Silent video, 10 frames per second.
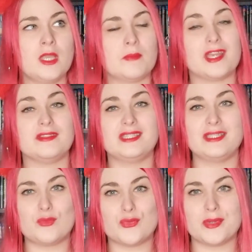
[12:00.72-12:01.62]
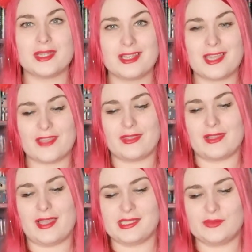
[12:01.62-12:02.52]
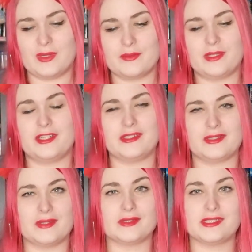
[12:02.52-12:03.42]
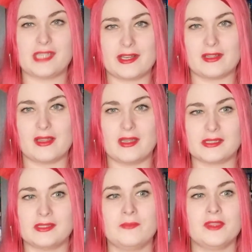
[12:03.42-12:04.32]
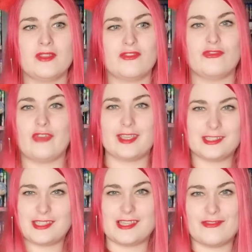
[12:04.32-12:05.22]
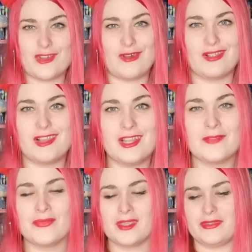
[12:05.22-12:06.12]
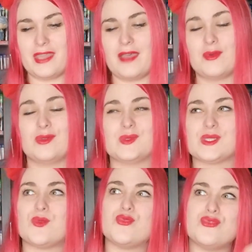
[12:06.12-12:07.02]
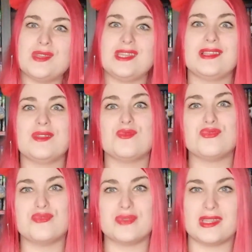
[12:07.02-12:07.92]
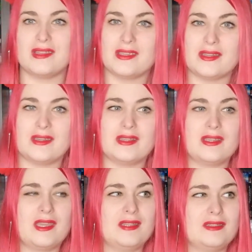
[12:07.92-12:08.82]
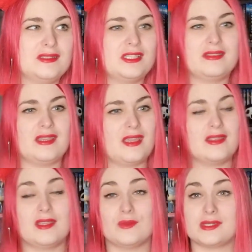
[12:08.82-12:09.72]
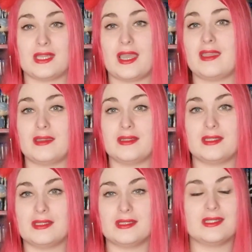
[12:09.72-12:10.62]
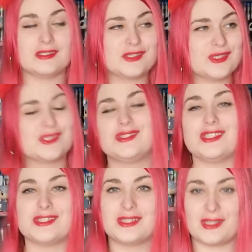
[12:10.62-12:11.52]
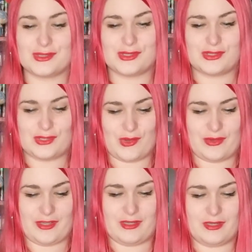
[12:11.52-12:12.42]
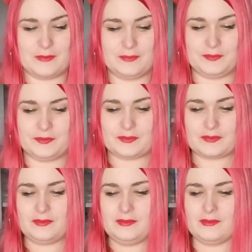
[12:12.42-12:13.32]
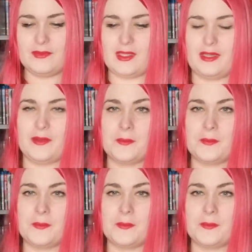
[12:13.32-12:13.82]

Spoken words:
But I did really like the last one where, Santa Claus fights evil. That one was really, really good. And the ending was just so good. Yeah.